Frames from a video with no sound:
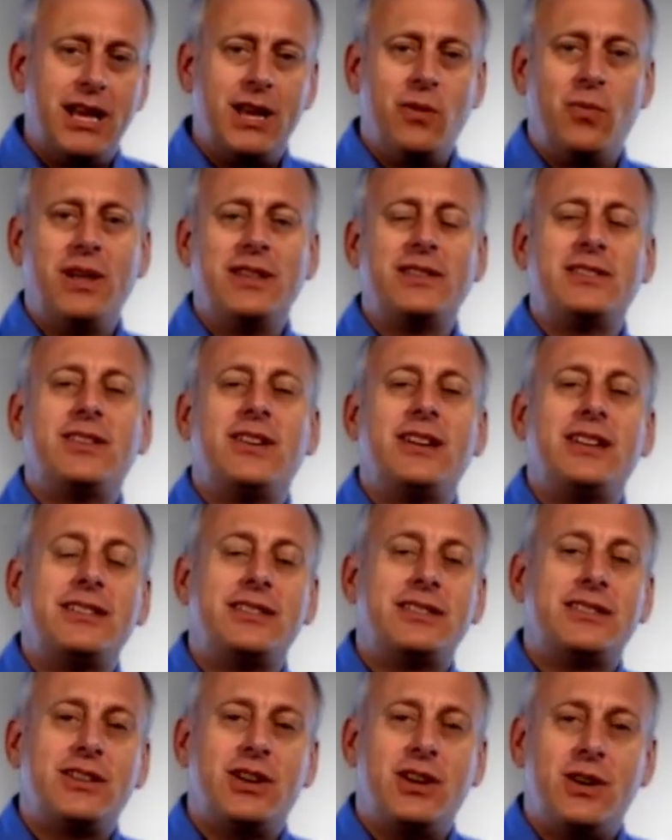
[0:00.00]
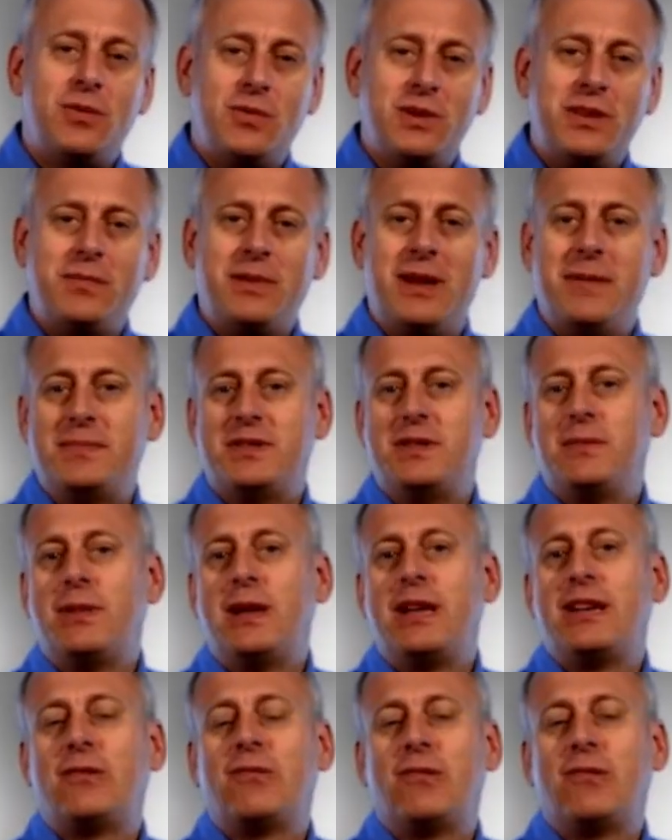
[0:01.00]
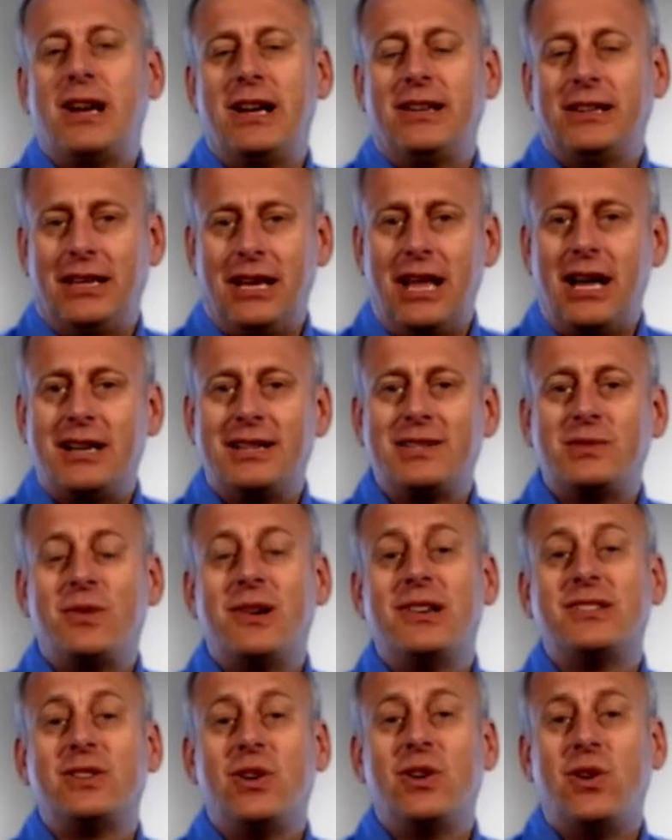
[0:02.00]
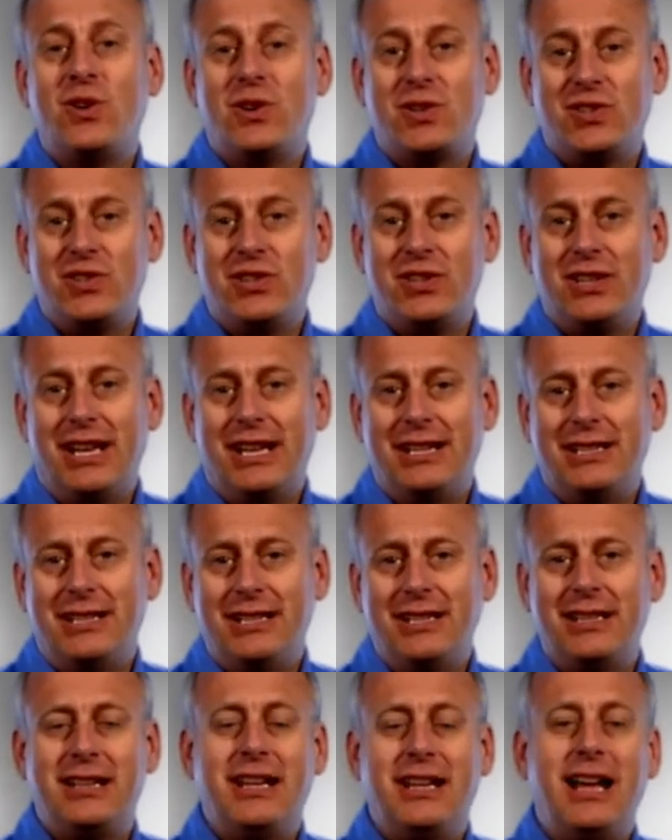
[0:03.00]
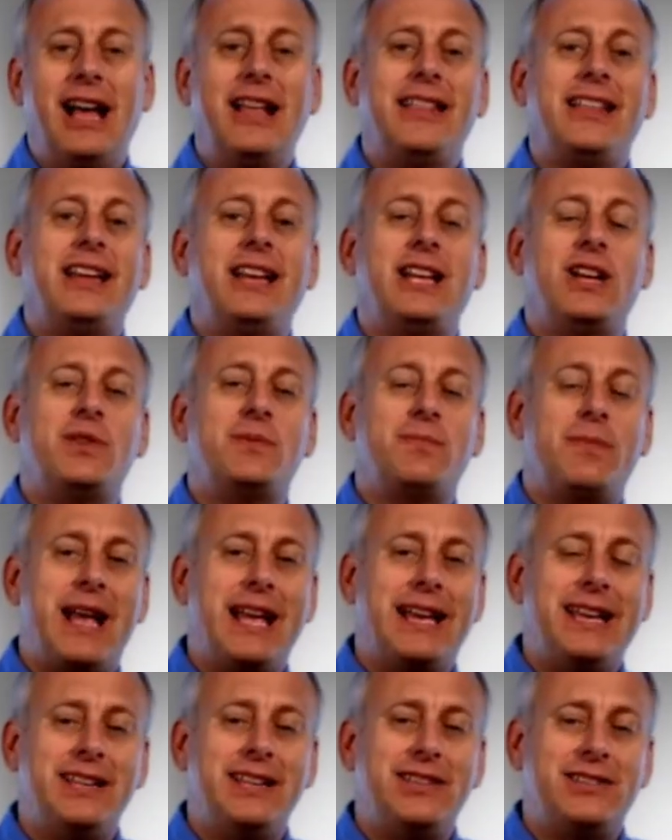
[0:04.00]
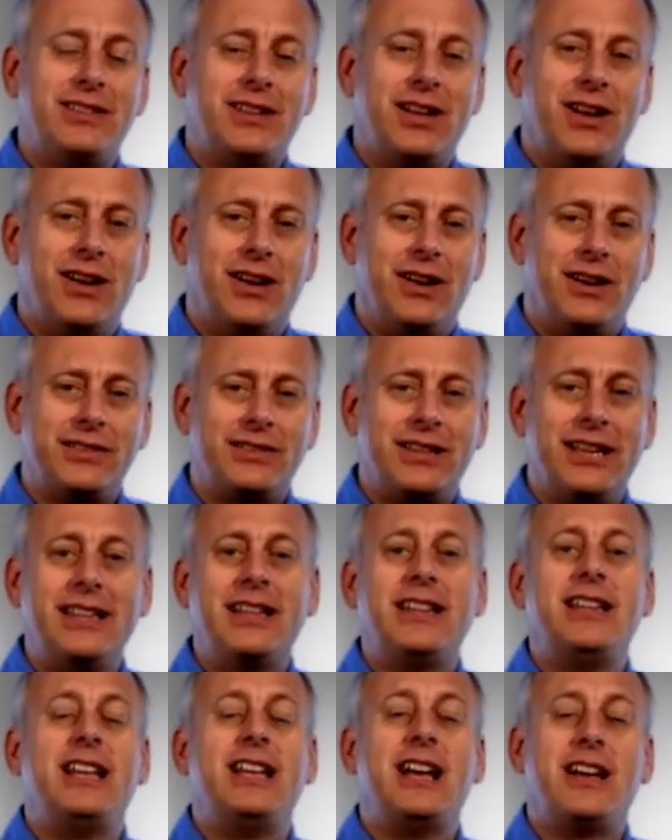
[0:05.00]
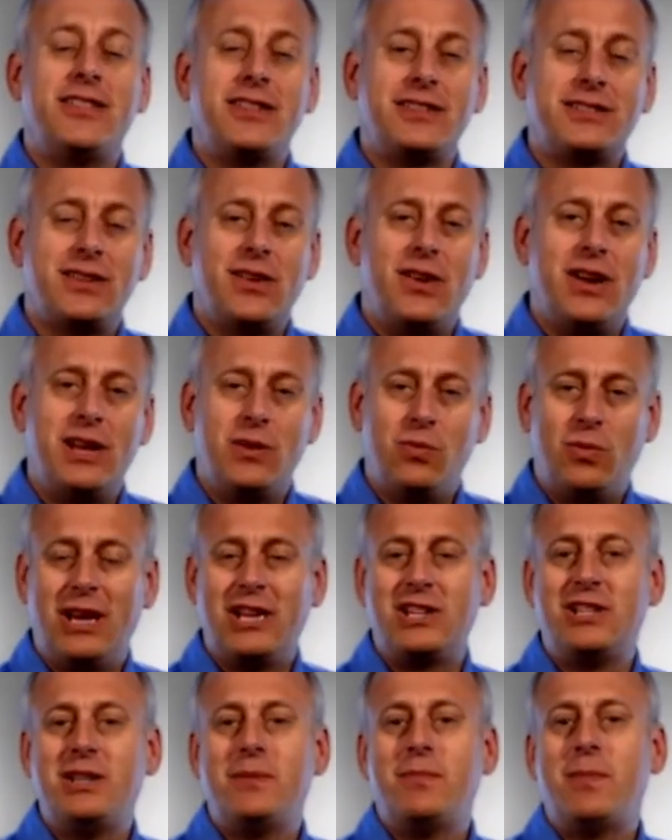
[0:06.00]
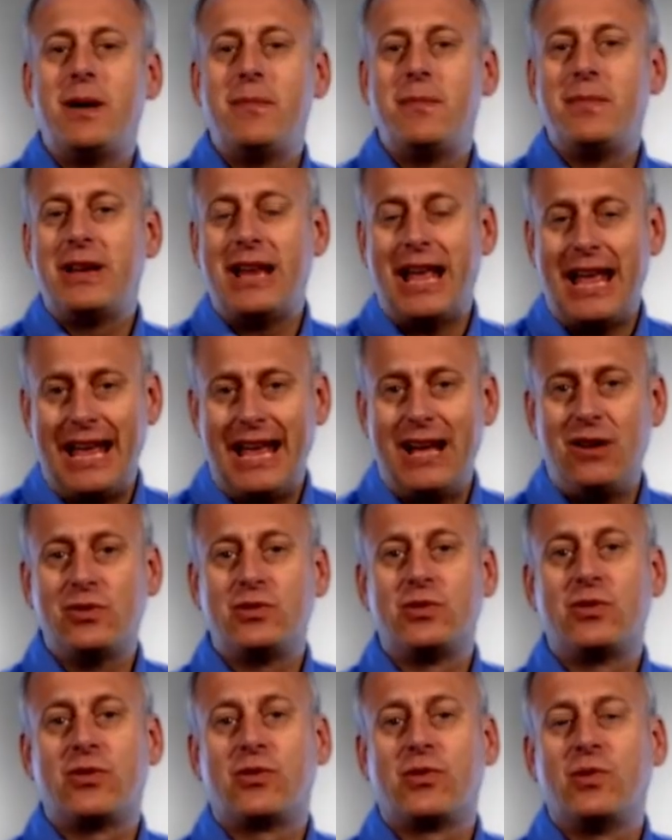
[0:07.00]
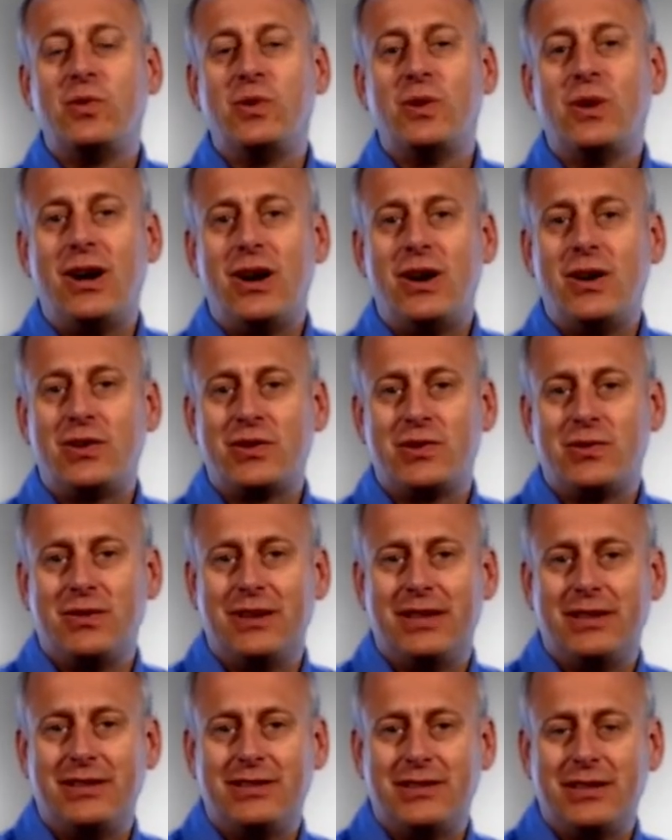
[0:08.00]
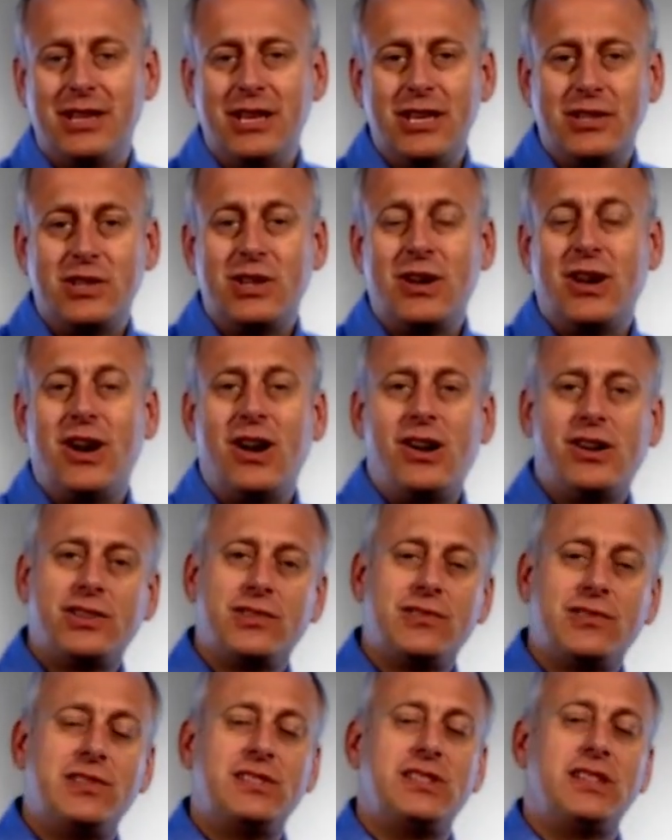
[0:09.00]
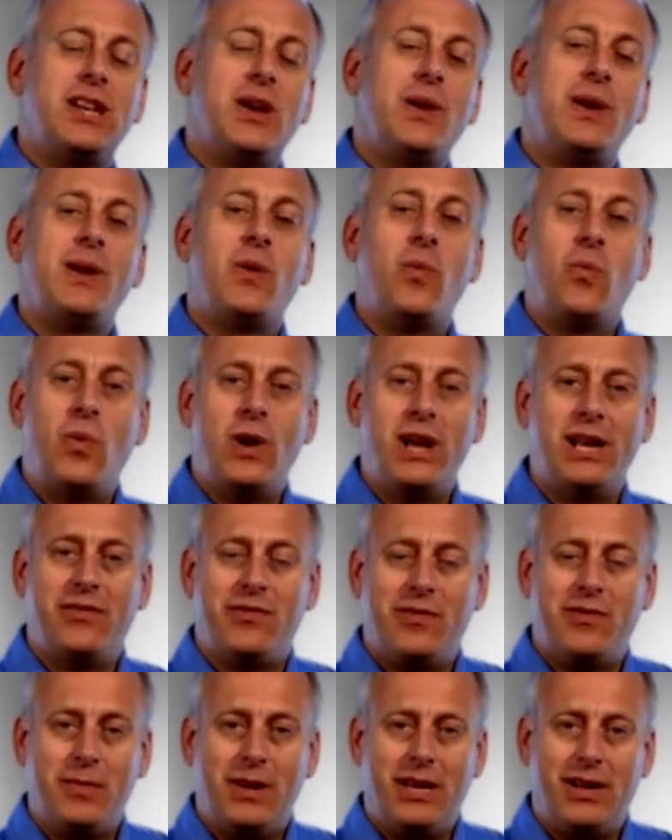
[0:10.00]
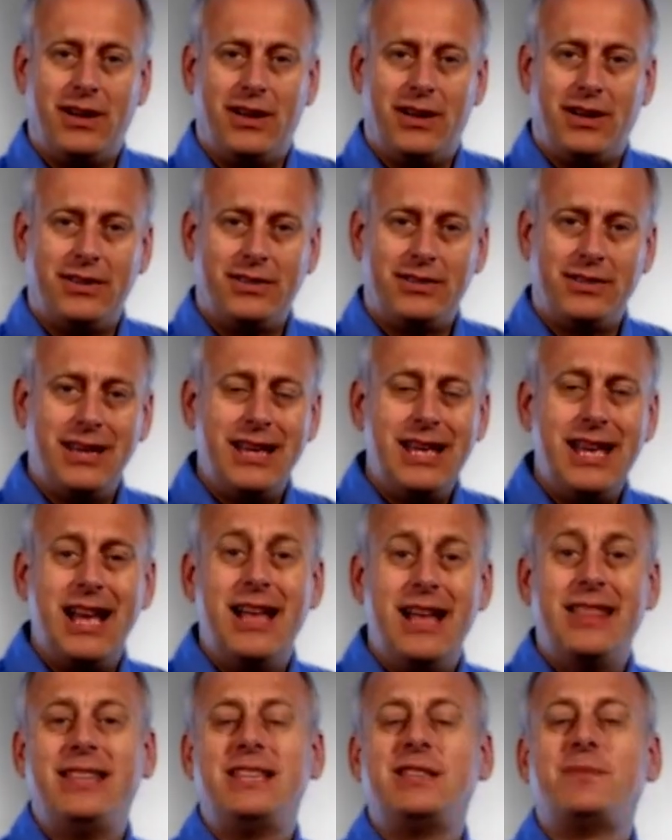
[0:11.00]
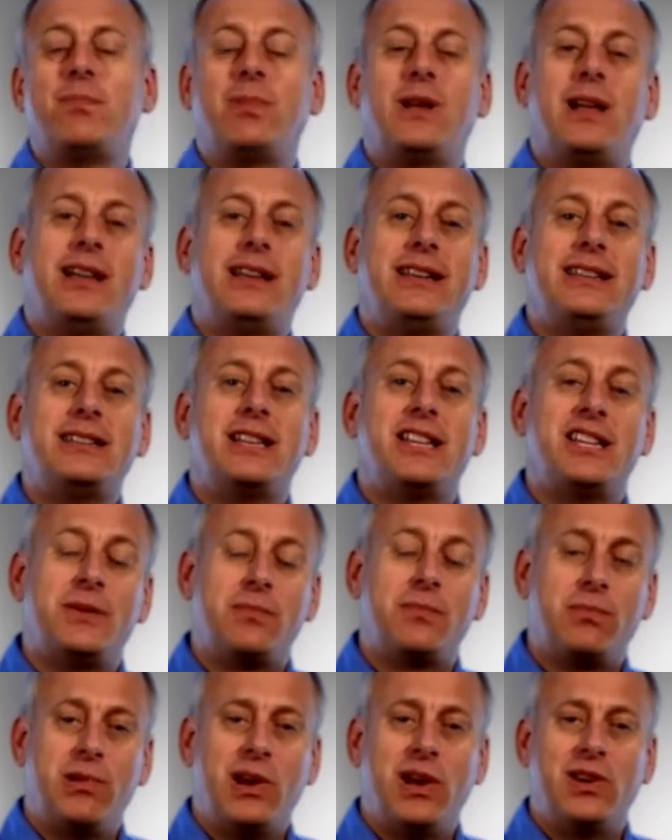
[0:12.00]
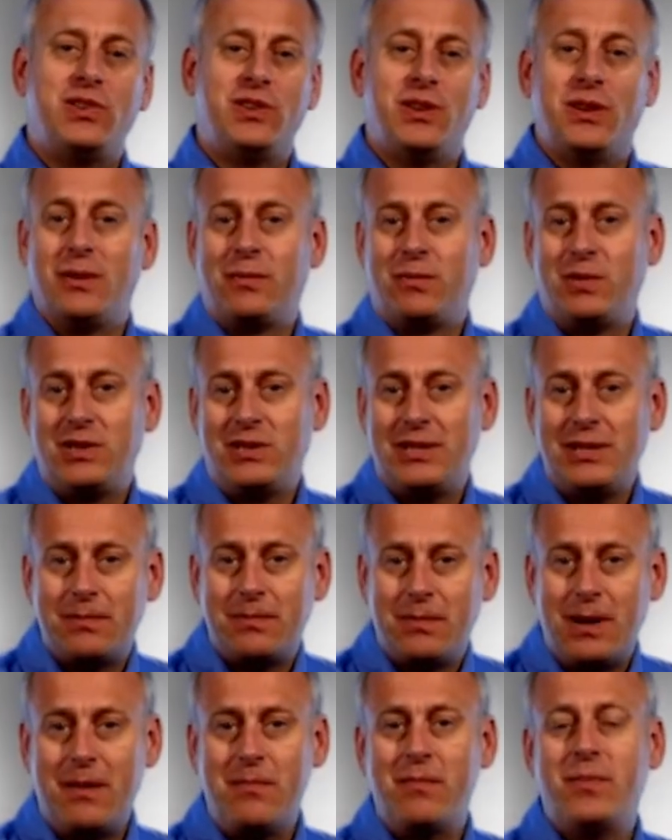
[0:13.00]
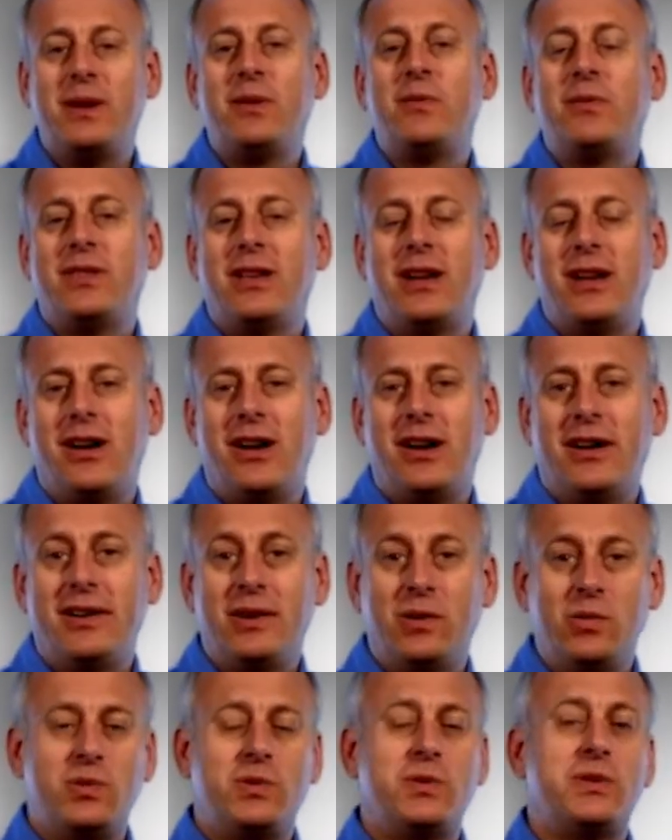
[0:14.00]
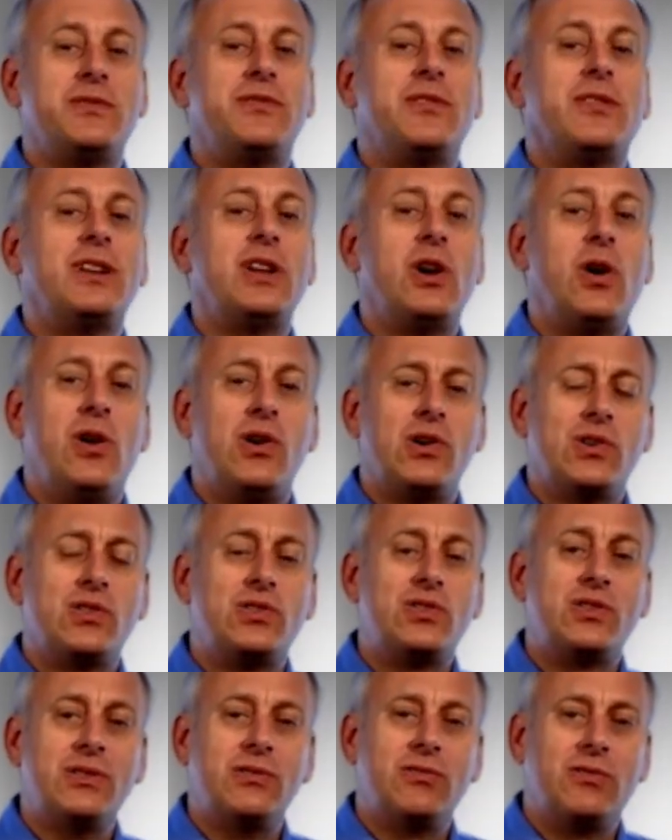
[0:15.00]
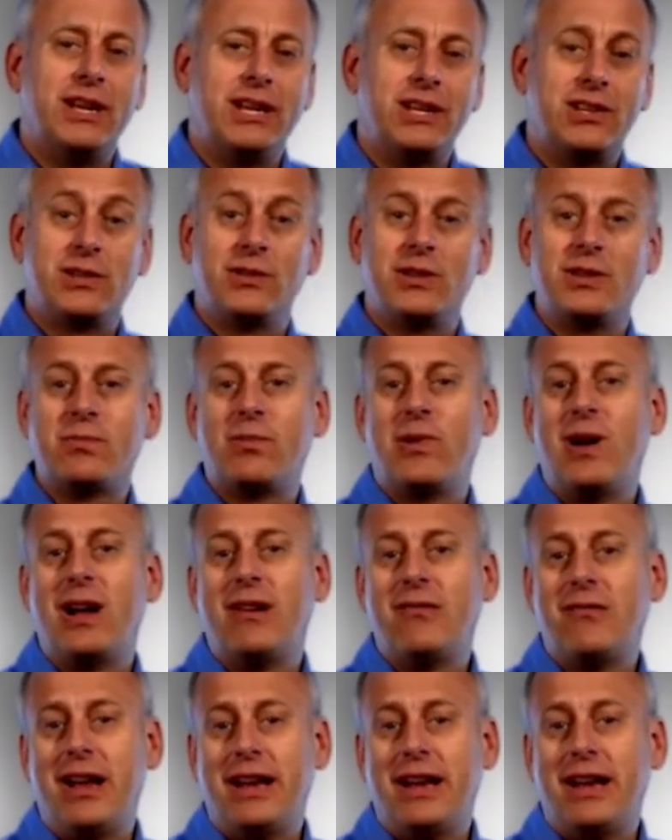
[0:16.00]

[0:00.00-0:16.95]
Now one side to start with pumps the blood around the lungs where it's oxygenated, and then it goes back into the heart, and then the other side will actually pump it out through your arteries. So your arteries are going away from the heart, and this blood is under pressure because it's pumping with the heart, and also it's very oxygen rich, so it's bright